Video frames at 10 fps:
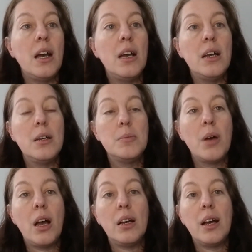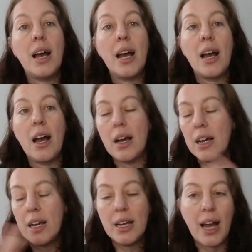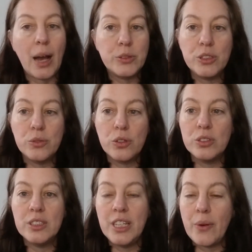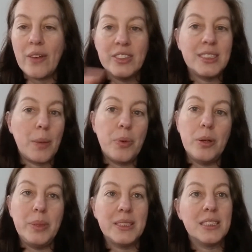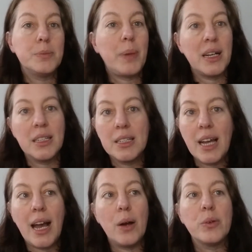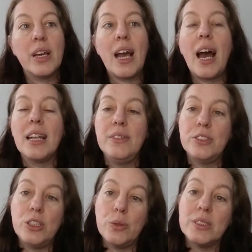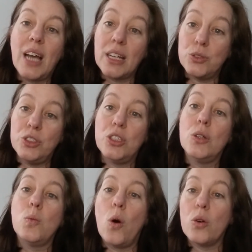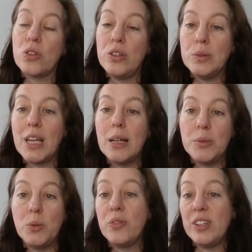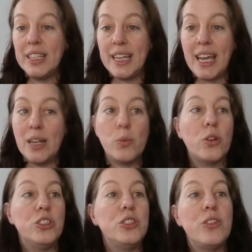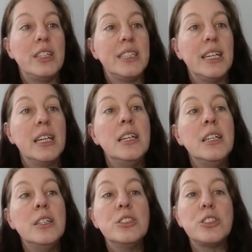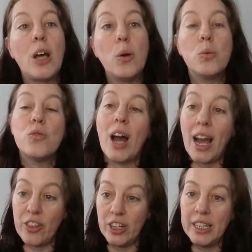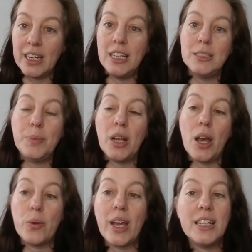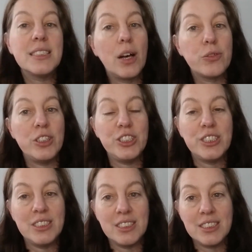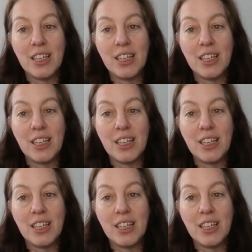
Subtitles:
how to run, have a separate business bank account. I'll even do a tax return walkthrough to help you with filling it in once you're ready. So, right, the link is below. Get yourself registered as